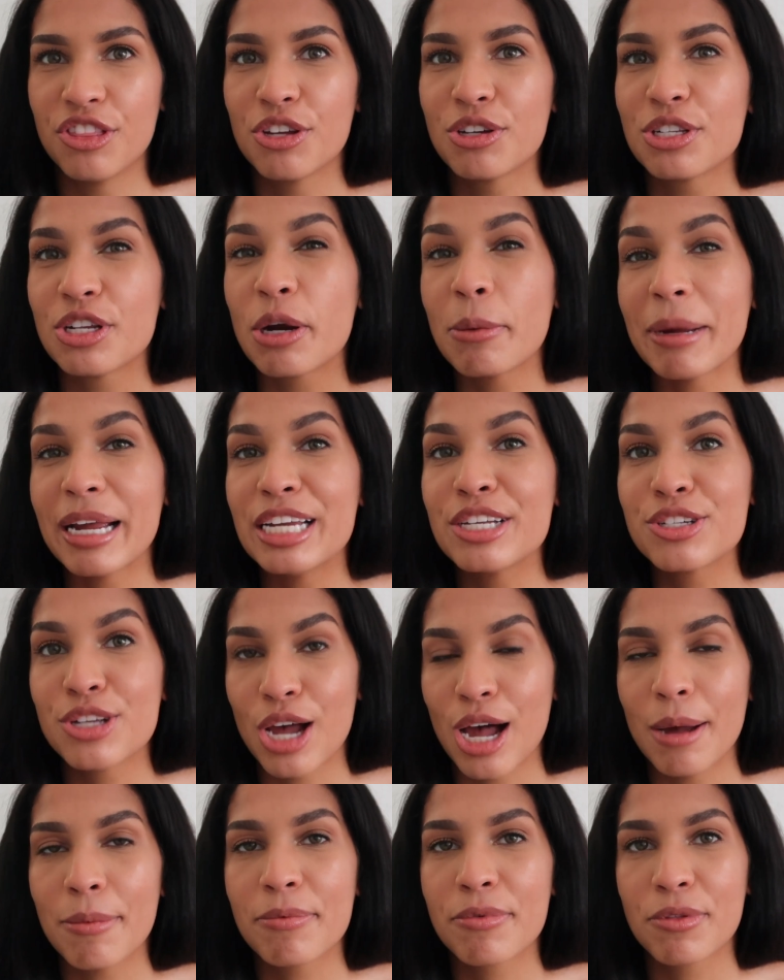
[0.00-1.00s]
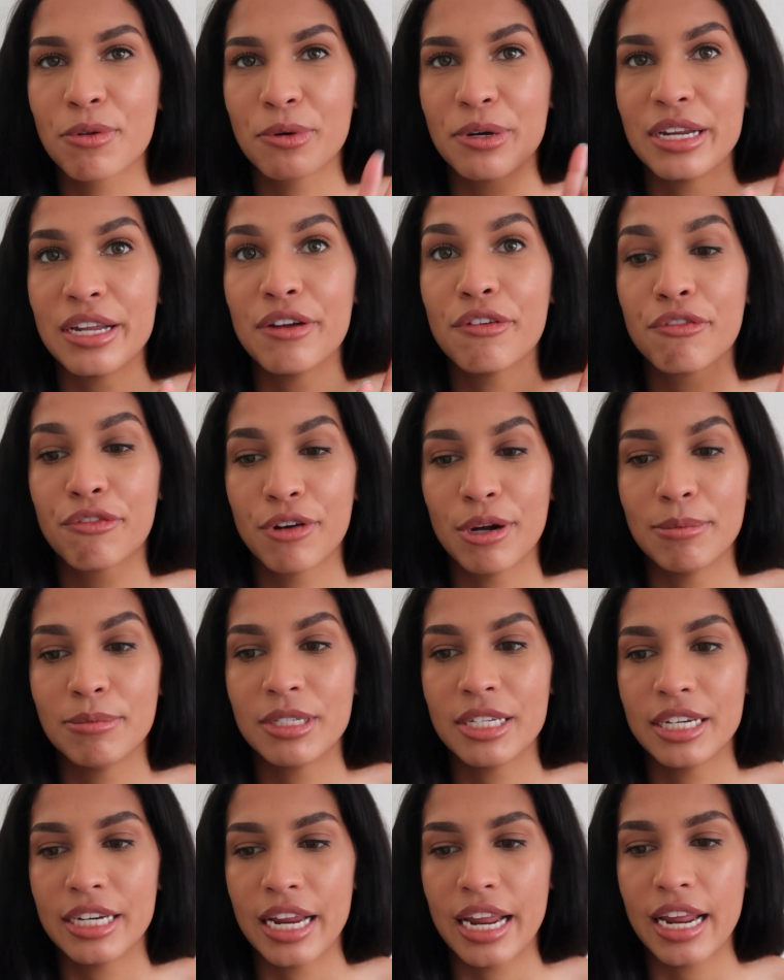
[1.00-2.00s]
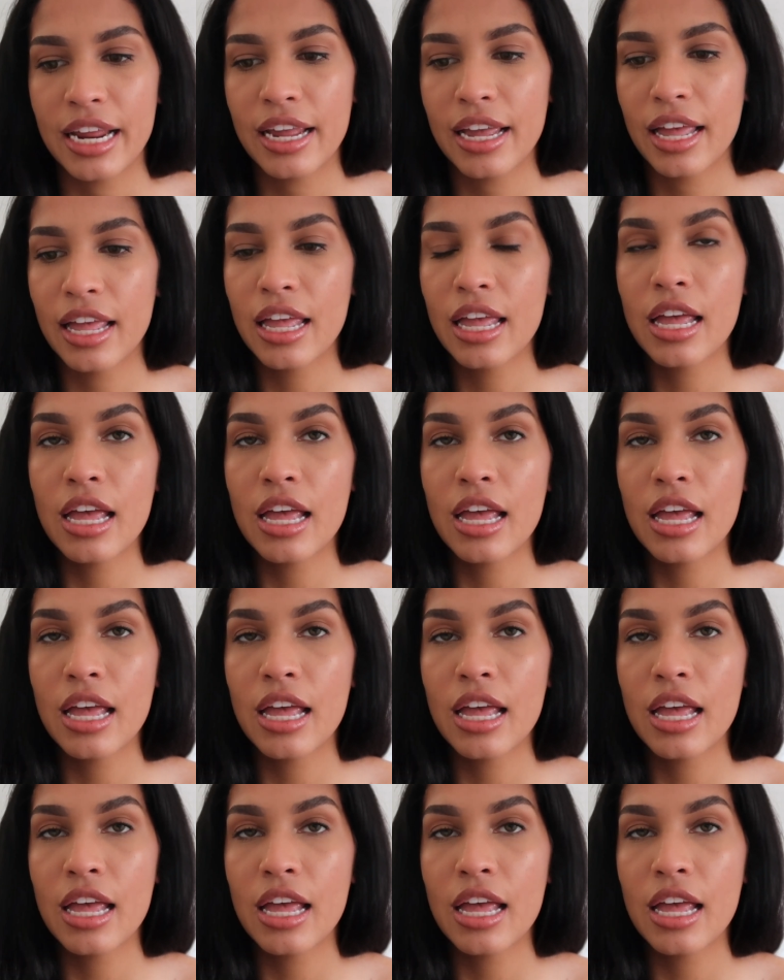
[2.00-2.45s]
Those are my top three from today.